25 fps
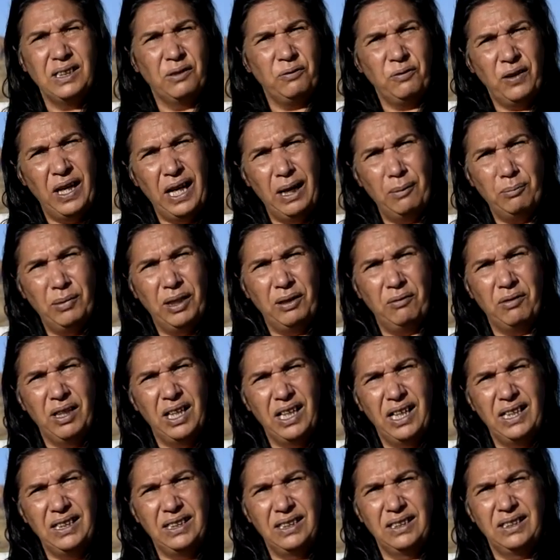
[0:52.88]
family
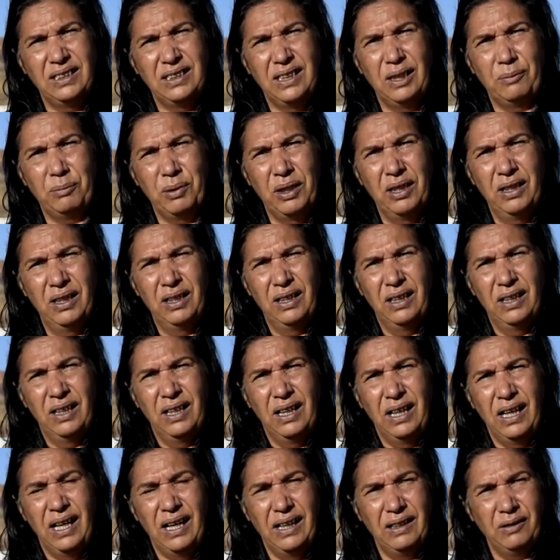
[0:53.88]
relationship,
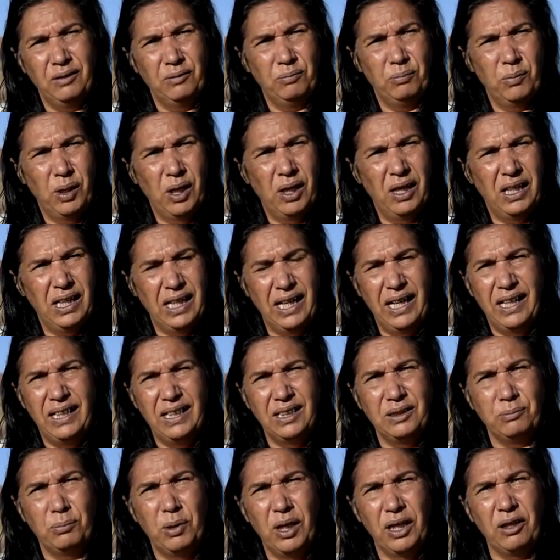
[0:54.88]
and my
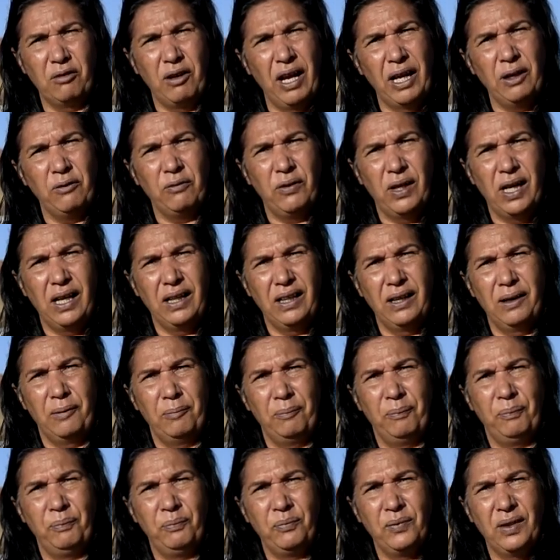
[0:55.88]
land is my grandfather.
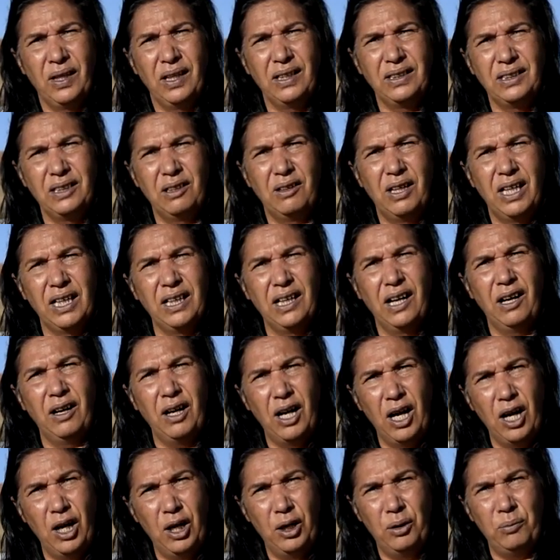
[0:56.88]
And so I go
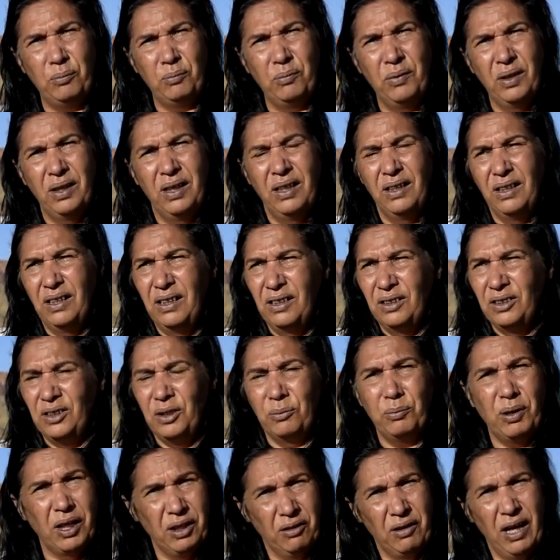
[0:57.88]
home
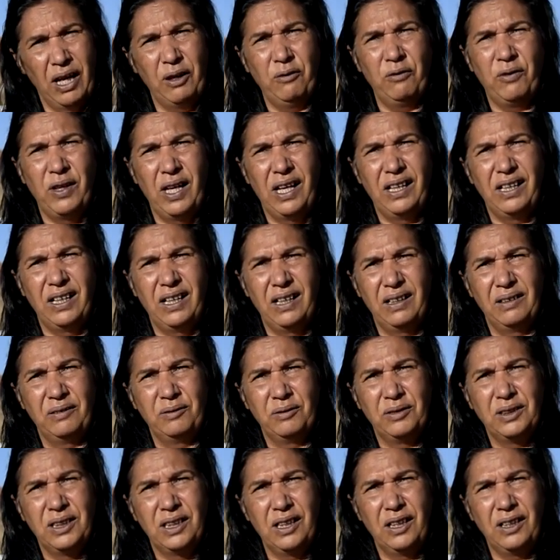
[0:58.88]
to my grandfather
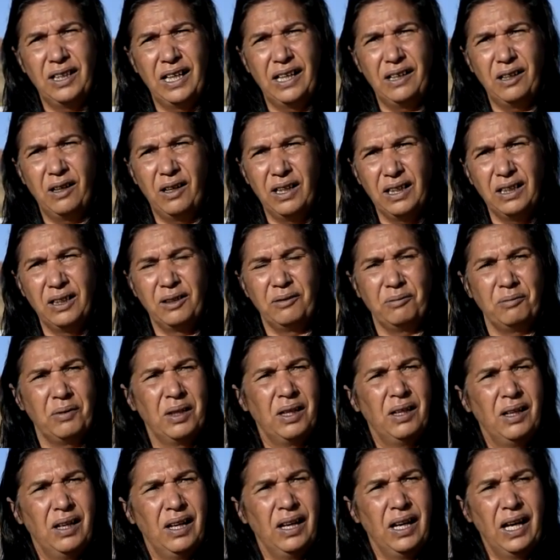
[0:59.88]
so that I can,
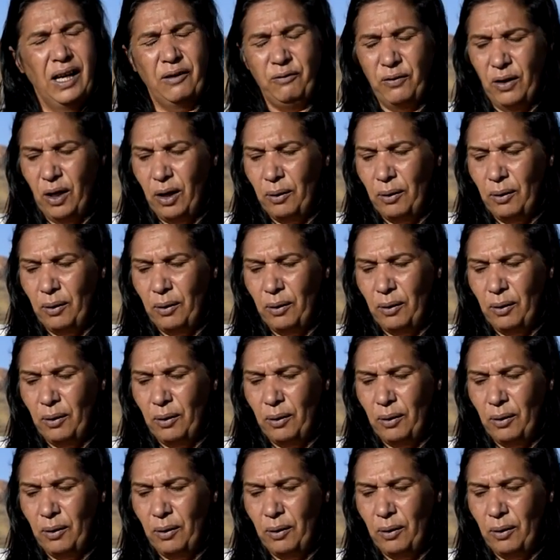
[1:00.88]
if